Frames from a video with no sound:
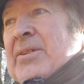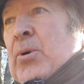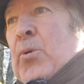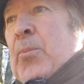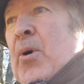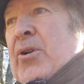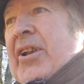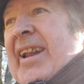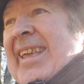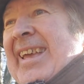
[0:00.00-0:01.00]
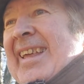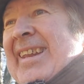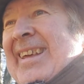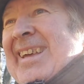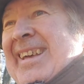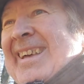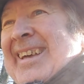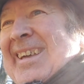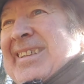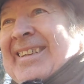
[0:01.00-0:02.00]
Cold morning again,
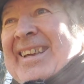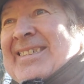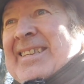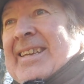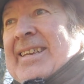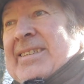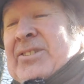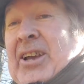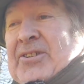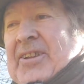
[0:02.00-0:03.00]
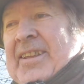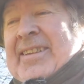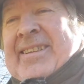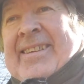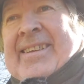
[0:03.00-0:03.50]
need I say. January,